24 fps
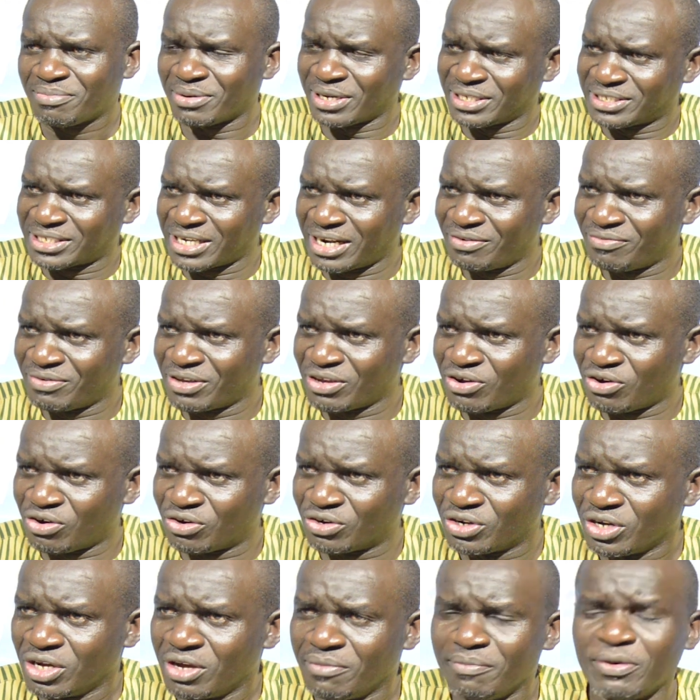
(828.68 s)
Praise the living
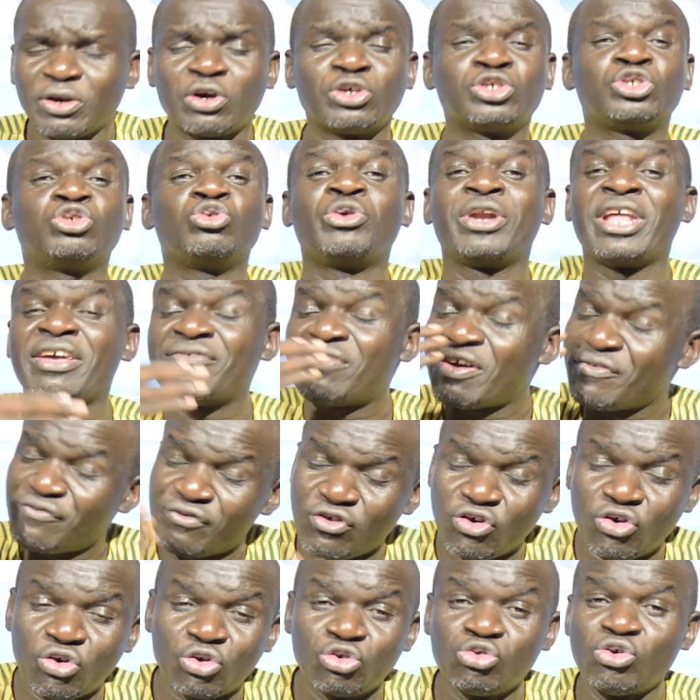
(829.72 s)
God. Amen. Because you never
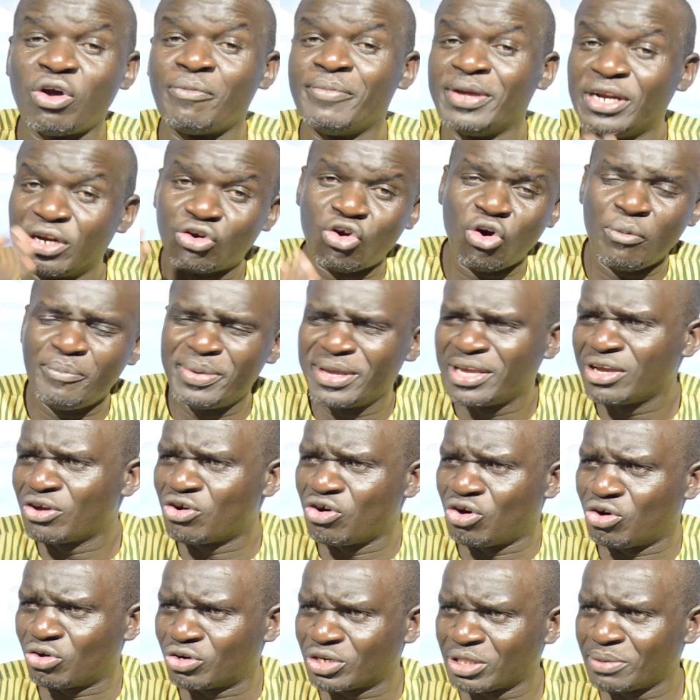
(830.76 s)
follow. You have been robbing
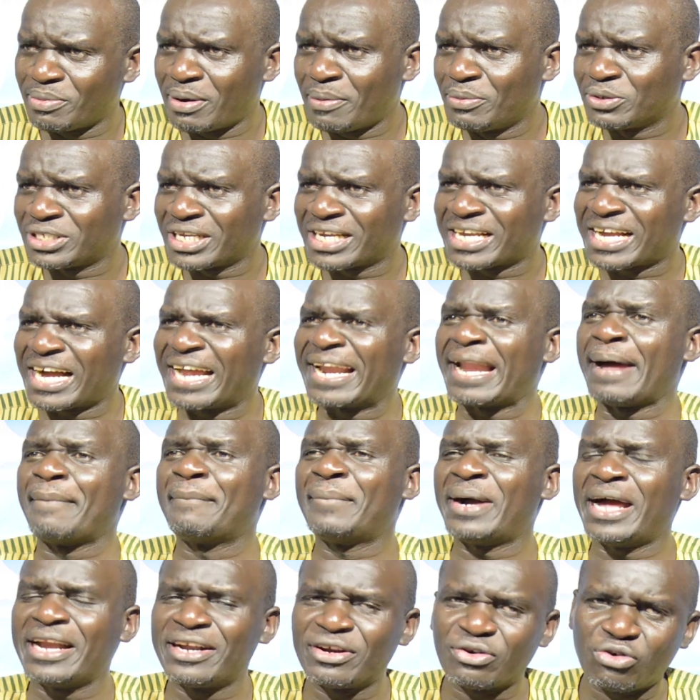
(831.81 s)
God. The Bible says, Can a
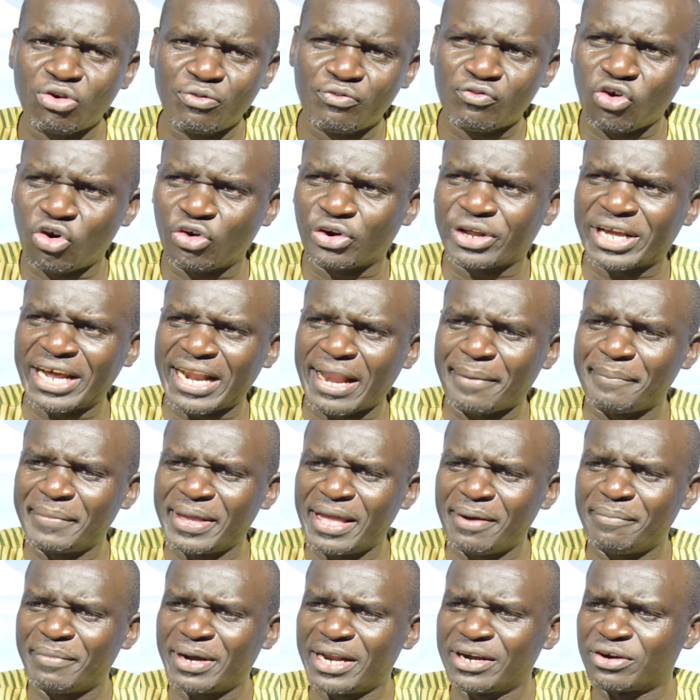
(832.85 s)
man rob God? Can a
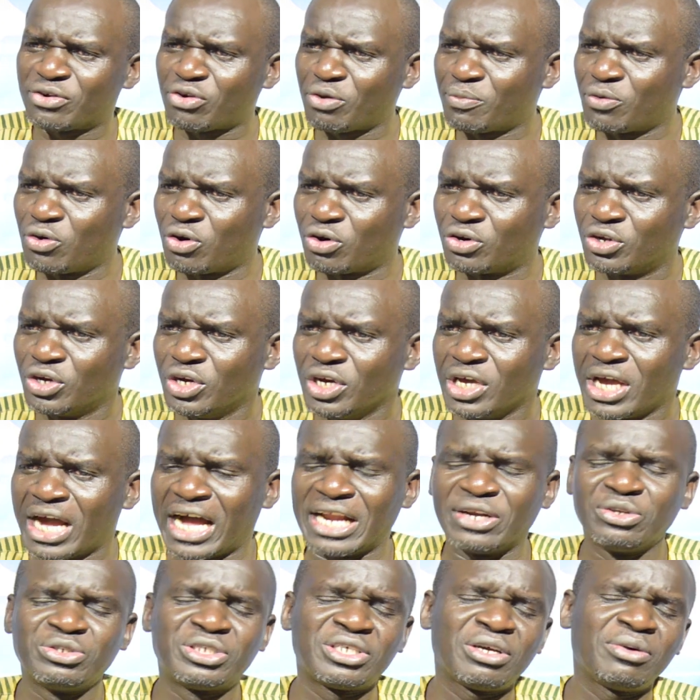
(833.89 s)
mere man rob God?
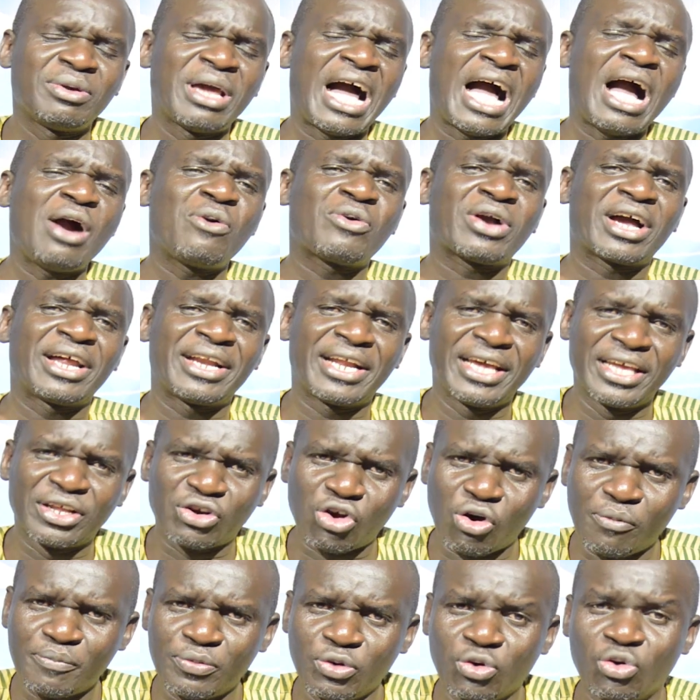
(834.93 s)
And you say, How can I
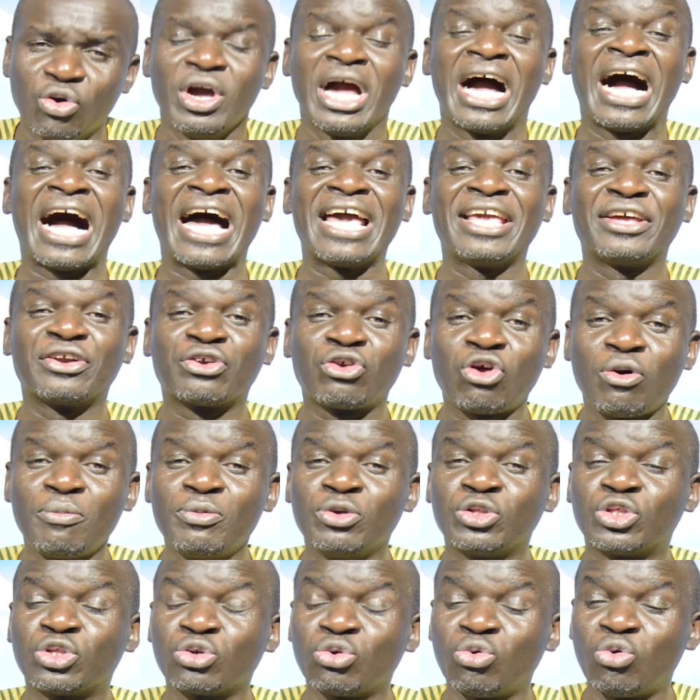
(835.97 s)
rob you? I rob
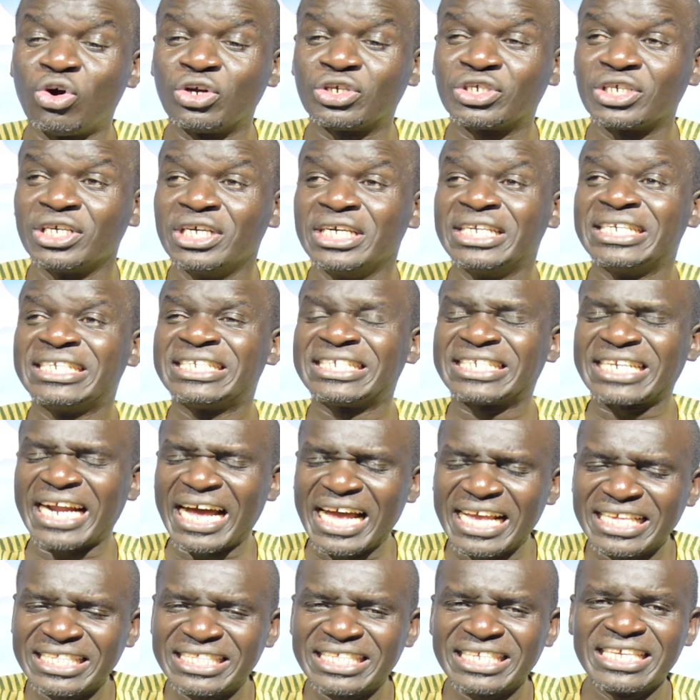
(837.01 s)
you through what?
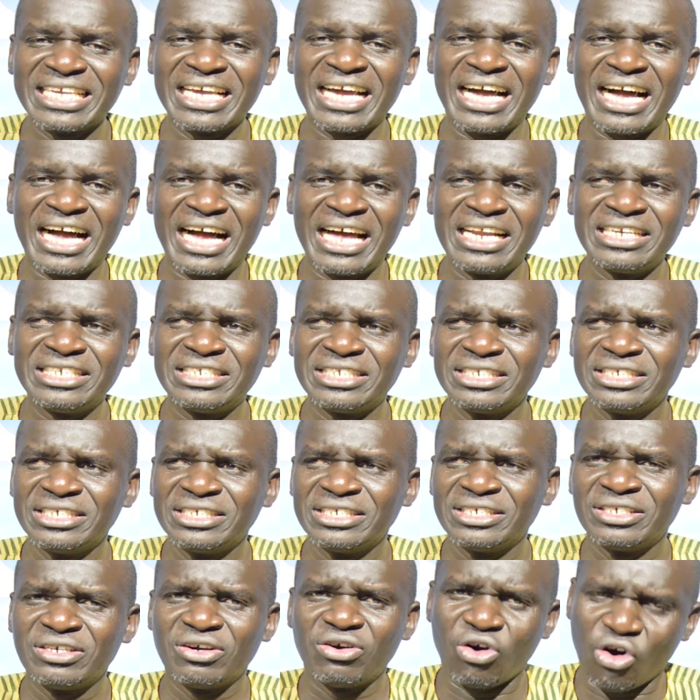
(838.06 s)
Tithing
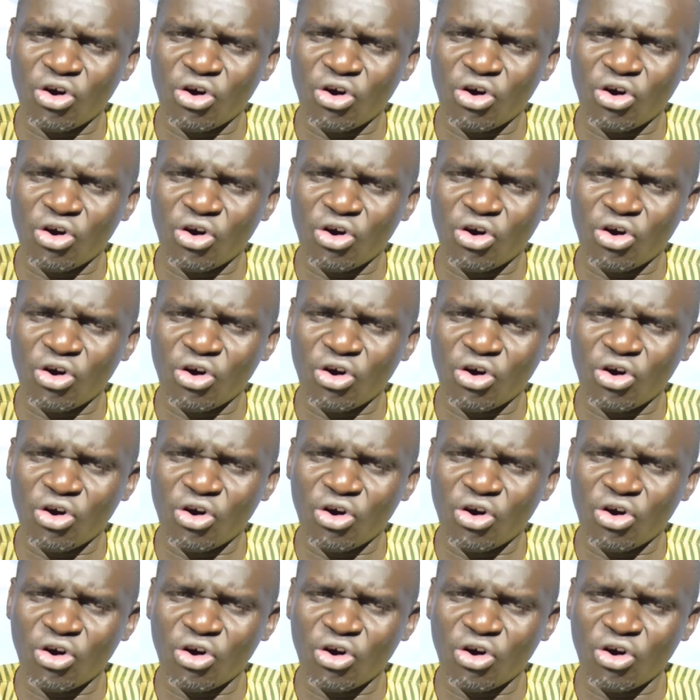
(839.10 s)
and